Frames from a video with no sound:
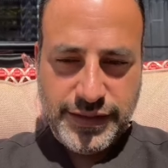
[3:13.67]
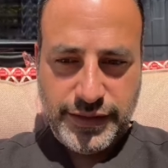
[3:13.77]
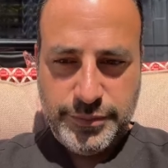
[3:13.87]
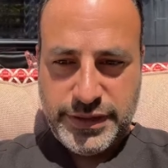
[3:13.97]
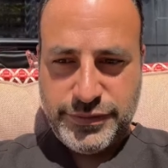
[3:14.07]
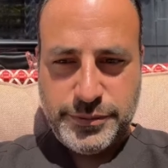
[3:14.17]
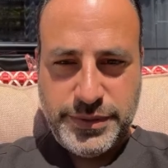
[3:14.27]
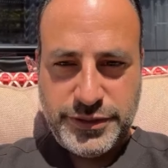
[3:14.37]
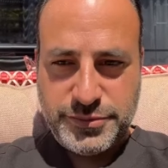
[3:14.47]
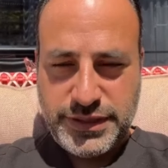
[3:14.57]
little bit of a
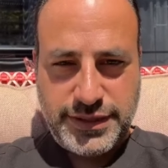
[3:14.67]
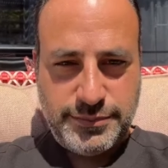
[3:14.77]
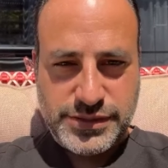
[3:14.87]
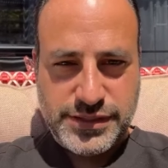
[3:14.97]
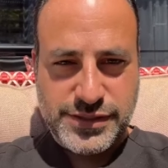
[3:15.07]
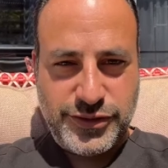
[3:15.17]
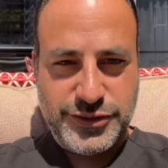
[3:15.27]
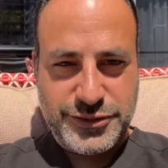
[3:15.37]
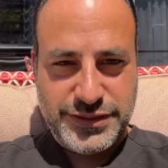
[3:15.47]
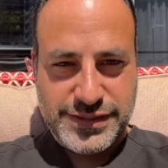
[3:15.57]
bitch when it comes to
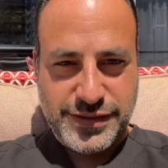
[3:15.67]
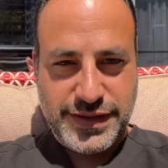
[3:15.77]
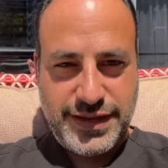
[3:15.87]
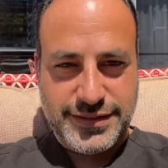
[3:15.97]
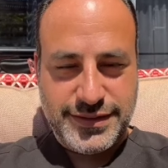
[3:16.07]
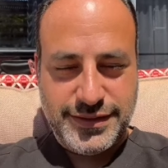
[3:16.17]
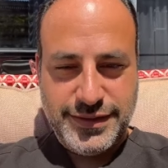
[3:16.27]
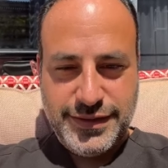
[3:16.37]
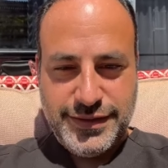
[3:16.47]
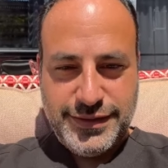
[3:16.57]
surgery. So they had
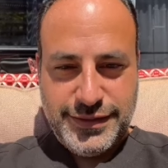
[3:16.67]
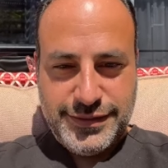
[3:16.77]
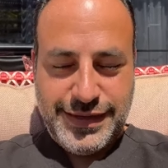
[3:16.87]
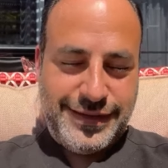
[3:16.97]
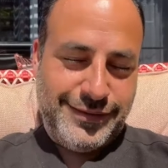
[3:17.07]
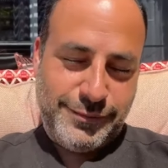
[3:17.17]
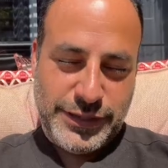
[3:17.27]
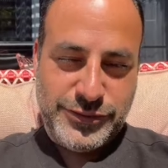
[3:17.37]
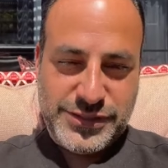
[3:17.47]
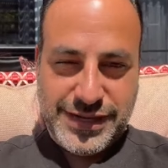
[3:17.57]
to... I'm
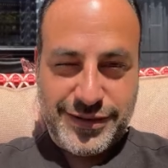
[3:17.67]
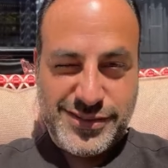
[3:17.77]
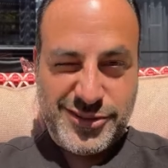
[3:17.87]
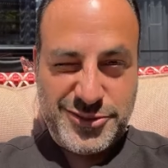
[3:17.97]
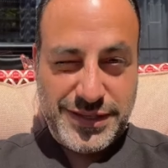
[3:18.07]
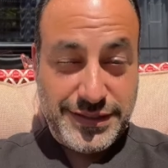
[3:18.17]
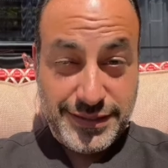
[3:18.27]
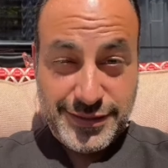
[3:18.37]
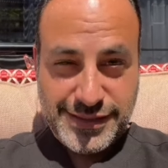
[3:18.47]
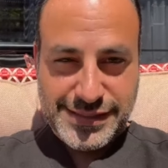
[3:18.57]
not too scared of surgery. I
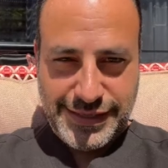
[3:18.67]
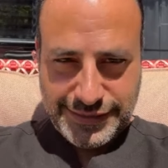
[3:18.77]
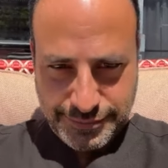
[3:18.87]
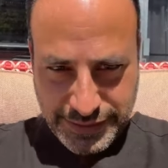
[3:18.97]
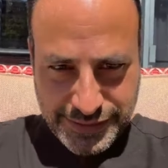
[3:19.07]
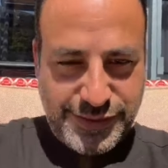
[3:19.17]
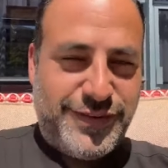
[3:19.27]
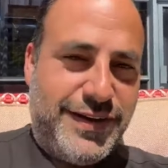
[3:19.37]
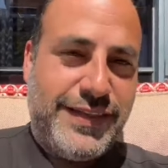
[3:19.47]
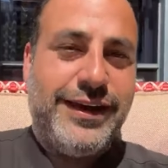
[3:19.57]
did a tonsillectomy and
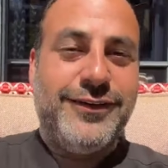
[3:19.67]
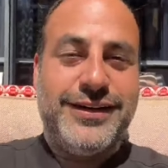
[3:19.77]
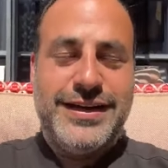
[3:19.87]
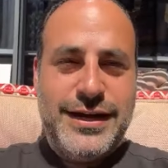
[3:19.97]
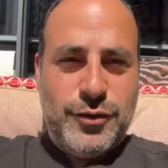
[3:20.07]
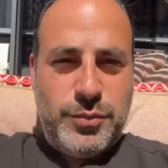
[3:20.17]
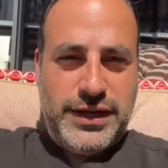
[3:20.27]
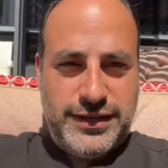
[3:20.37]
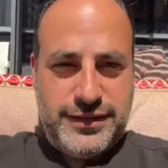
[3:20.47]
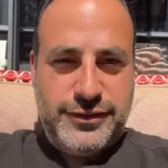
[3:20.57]
survived that one.
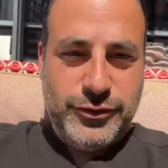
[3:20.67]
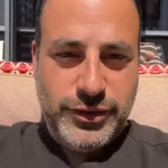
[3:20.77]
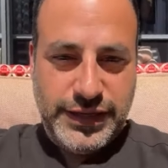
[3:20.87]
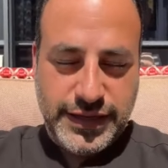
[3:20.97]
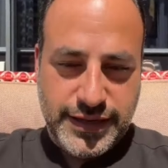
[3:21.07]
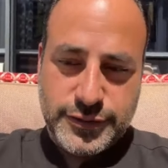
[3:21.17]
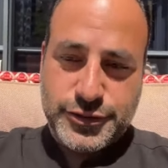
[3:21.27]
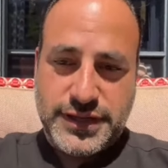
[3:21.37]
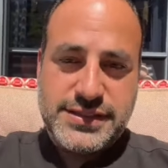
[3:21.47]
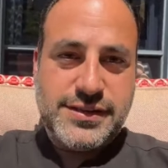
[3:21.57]
But you really got to
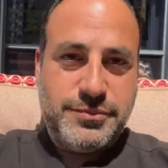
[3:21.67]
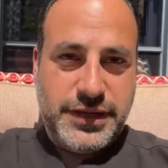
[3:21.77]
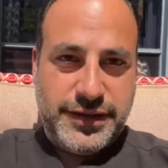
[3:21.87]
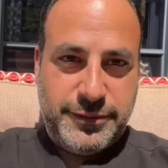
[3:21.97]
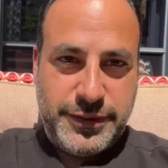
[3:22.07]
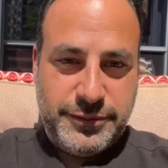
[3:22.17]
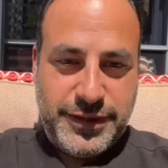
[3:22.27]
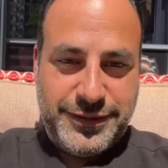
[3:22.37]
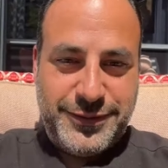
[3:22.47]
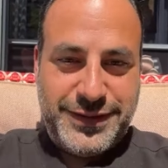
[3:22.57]
trust somebody when
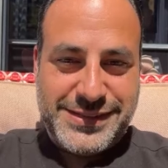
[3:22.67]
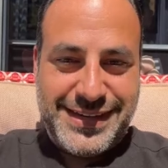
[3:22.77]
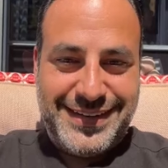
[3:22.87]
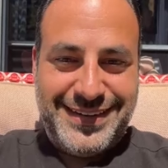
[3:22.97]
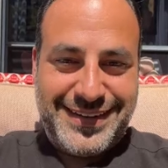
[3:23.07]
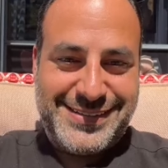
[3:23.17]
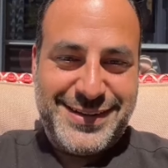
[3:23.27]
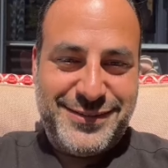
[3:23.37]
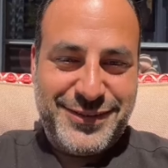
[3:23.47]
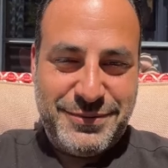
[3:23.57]
you want to do this kind of neck
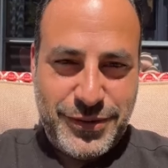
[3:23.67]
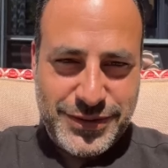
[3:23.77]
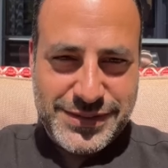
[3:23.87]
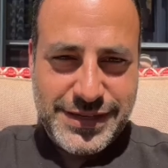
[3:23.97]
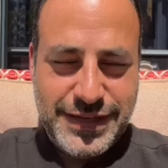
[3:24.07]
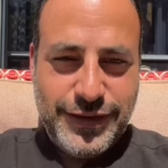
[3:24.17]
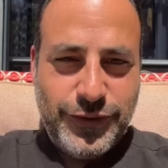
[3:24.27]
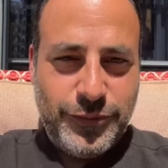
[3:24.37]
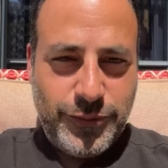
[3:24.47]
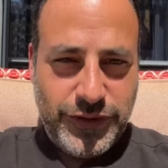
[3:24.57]
stuff, and I'm always
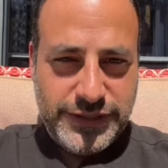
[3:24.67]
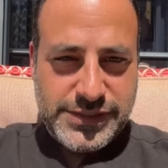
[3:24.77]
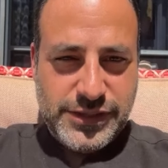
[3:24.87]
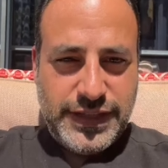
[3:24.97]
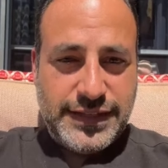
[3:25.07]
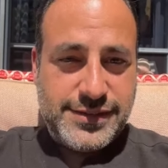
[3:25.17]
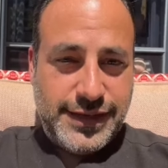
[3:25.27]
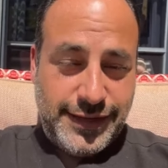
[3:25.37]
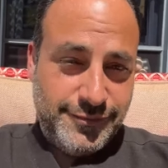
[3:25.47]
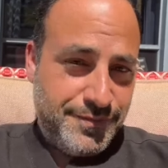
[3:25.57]
worried. So that's
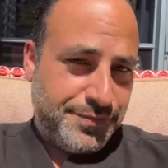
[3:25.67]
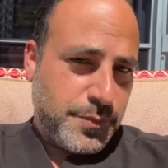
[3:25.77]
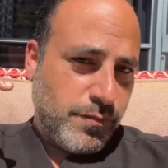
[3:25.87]
that.